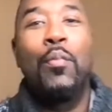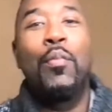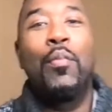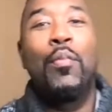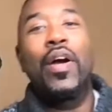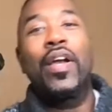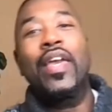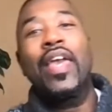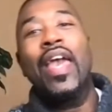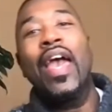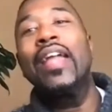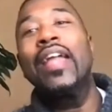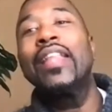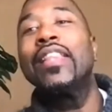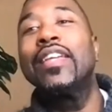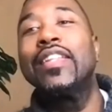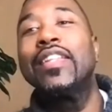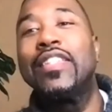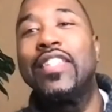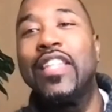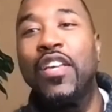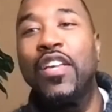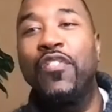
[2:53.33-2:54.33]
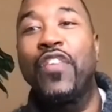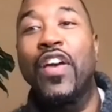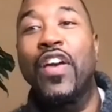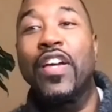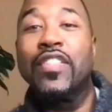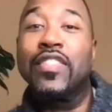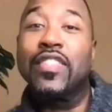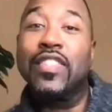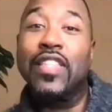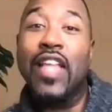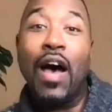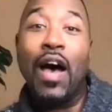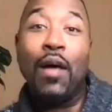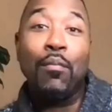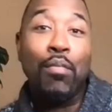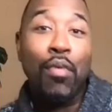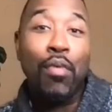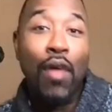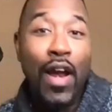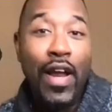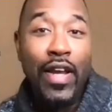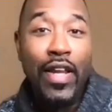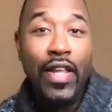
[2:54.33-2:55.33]
can the defense stop
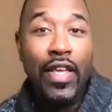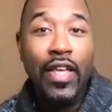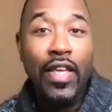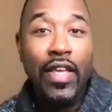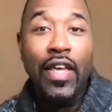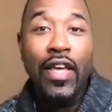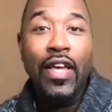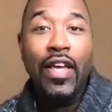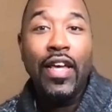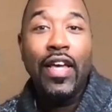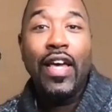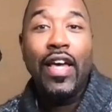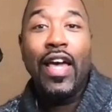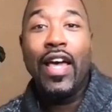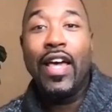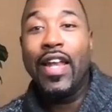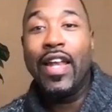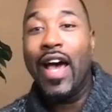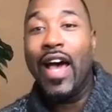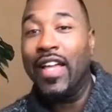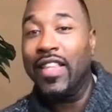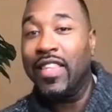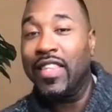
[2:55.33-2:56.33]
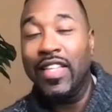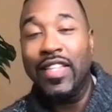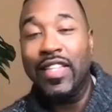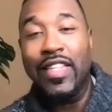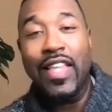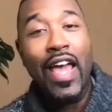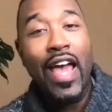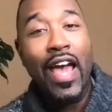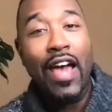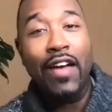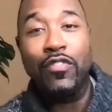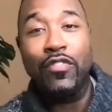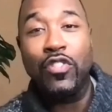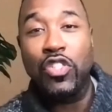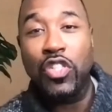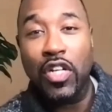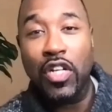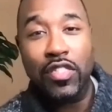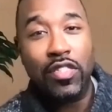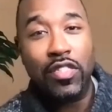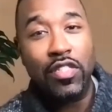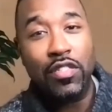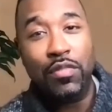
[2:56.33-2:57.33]
Brady? And I think they have
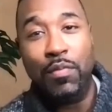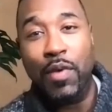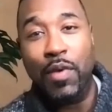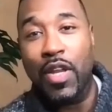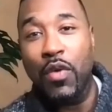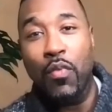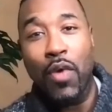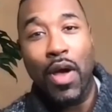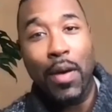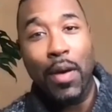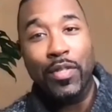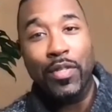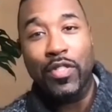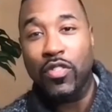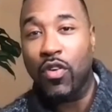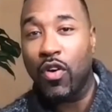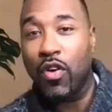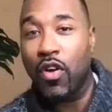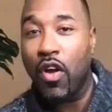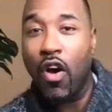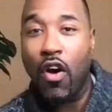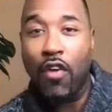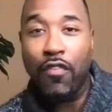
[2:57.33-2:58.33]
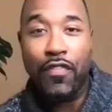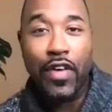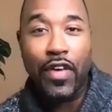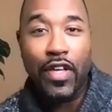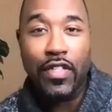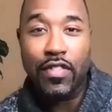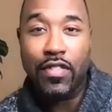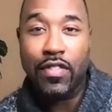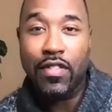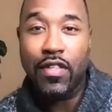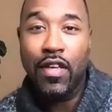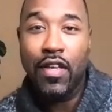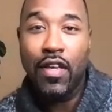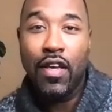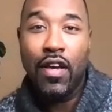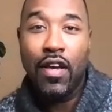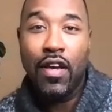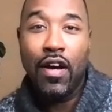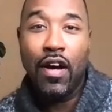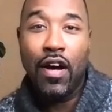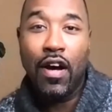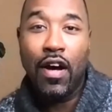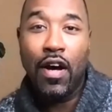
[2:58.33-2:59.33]
just as many weapons on offense
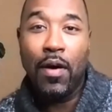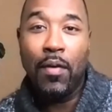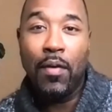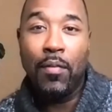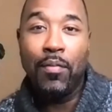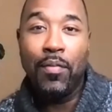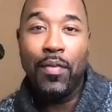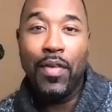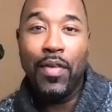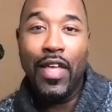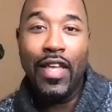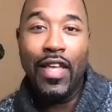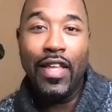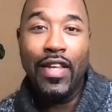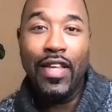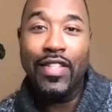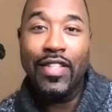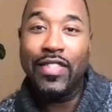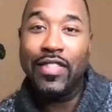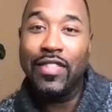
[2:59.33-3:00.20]
in